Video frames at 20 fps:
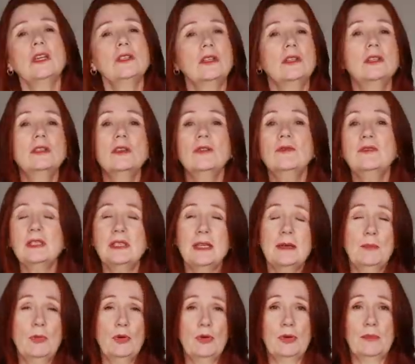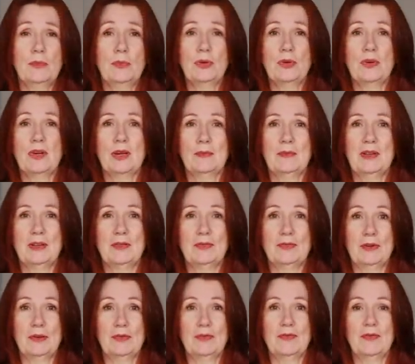so there's obviously more and more coming
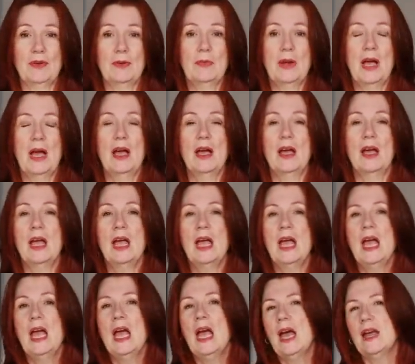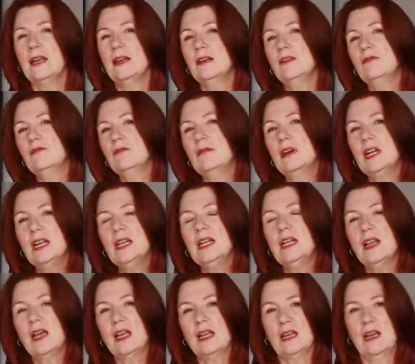through from her. And I really
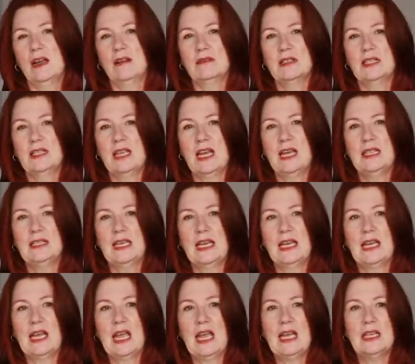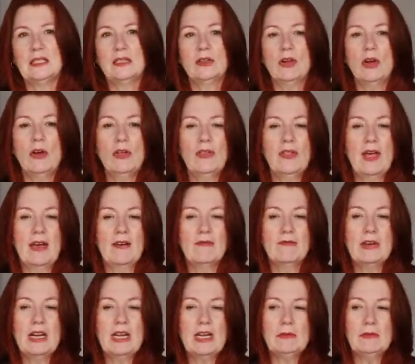like her aesthetic. It's got that
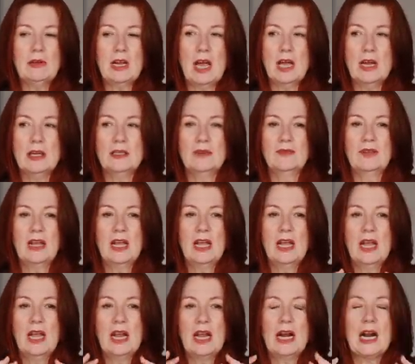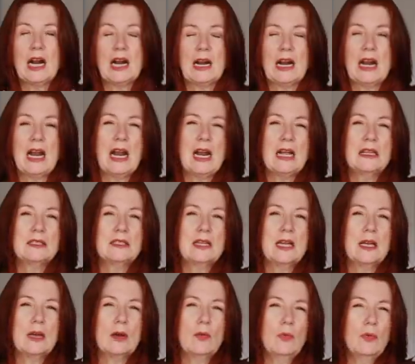real kind of
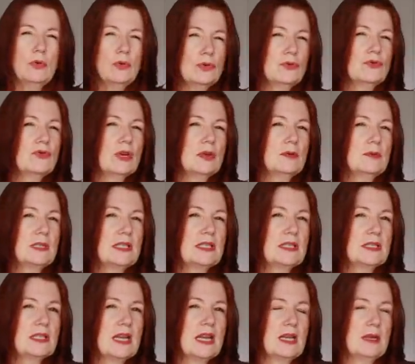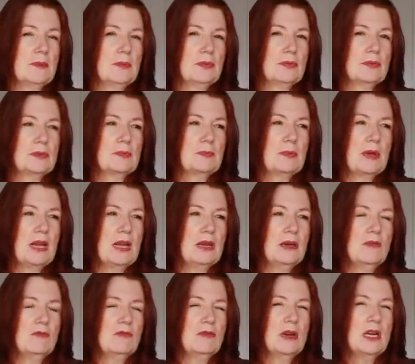classic wardrobe staples, but in
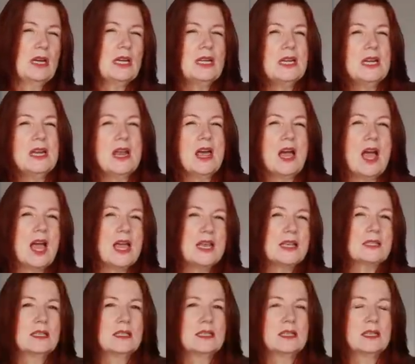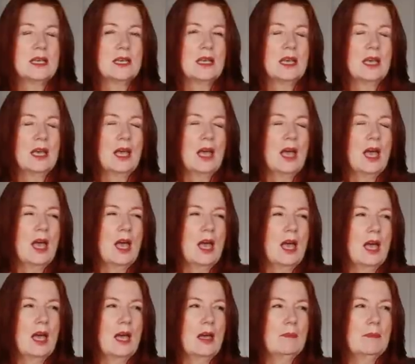a really nice,
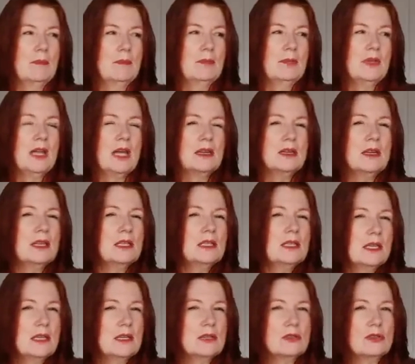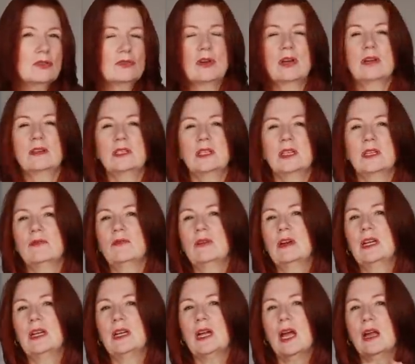um, yeah, nicely constructed,
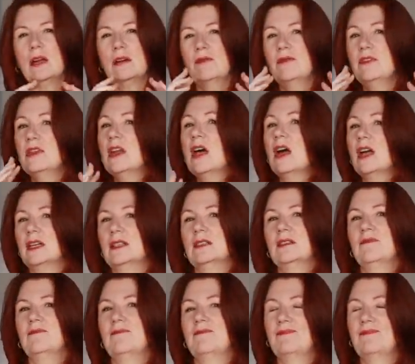really kind of nice